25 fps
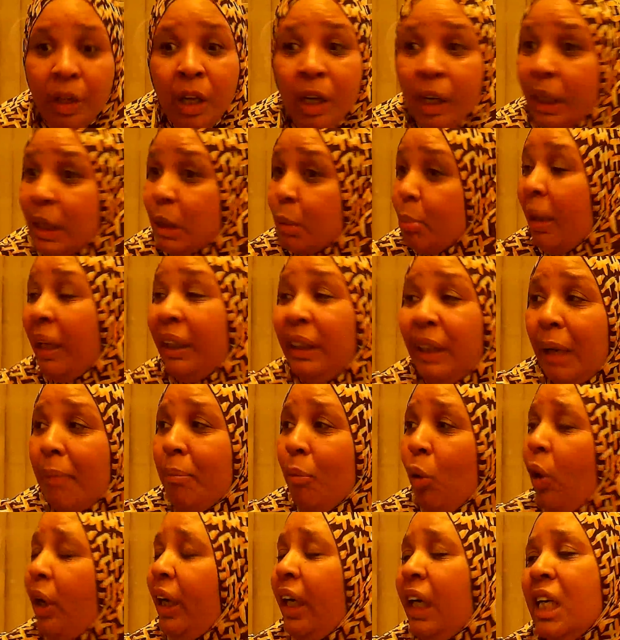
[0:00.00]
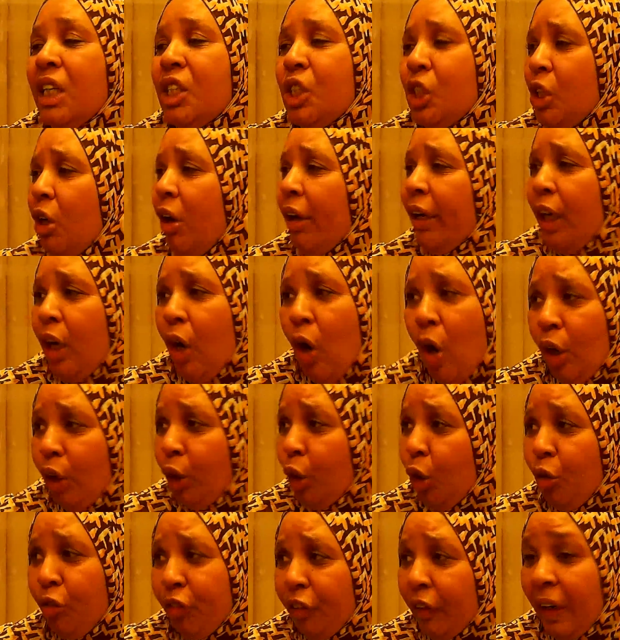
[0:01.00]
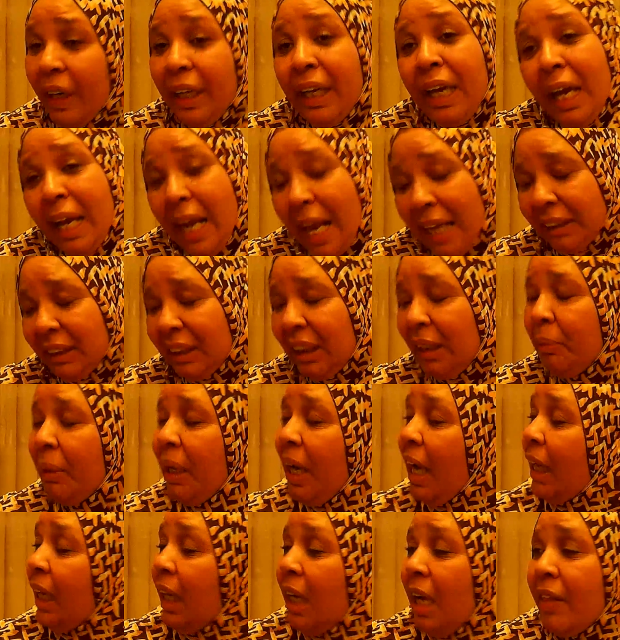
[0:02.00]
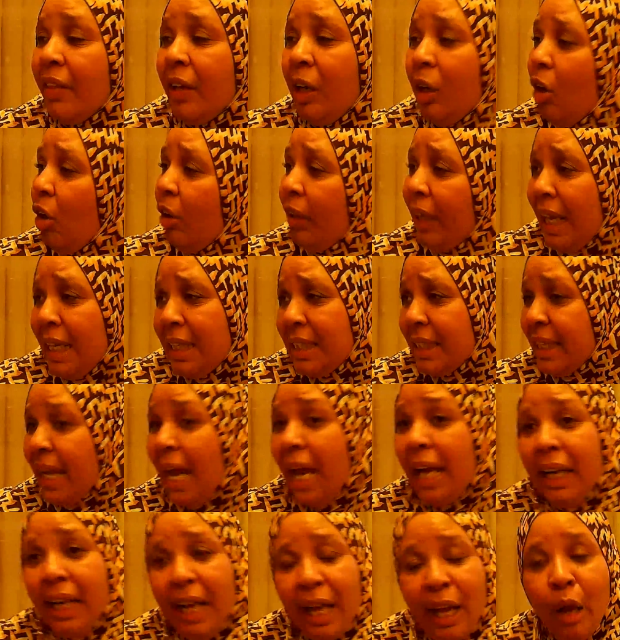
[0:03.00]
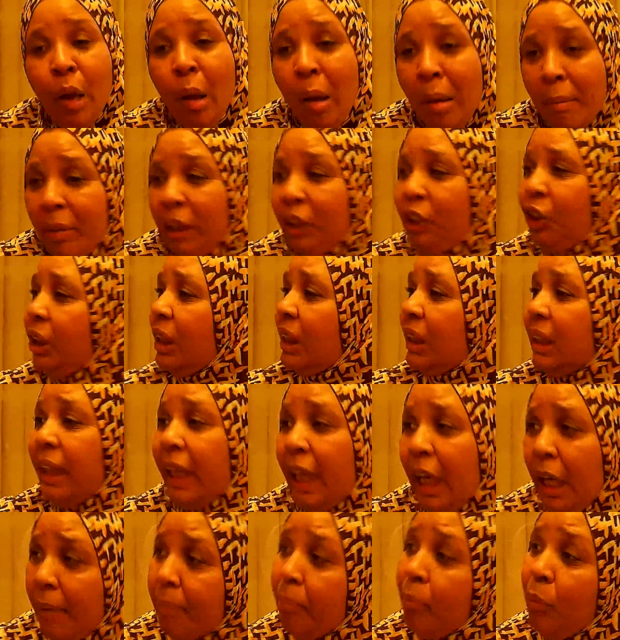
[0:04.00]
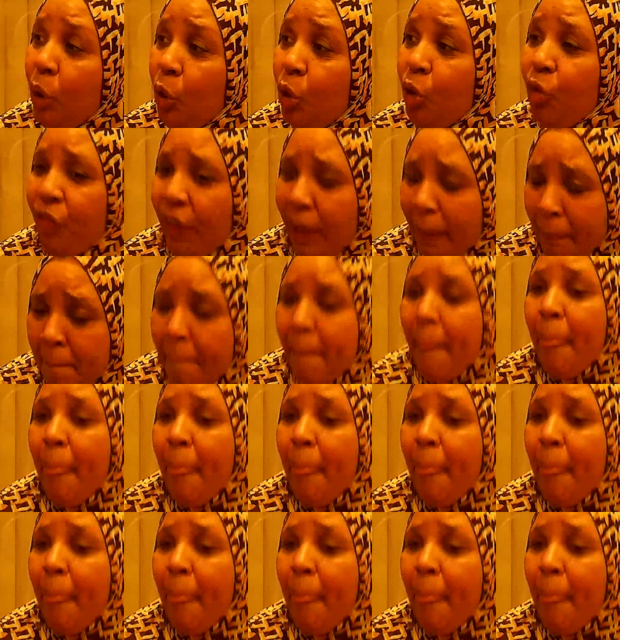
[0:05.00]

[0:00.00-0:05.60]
Because Monday morning, it's starting all over again. Actually, we got another call that Saturday, but you just keep moving.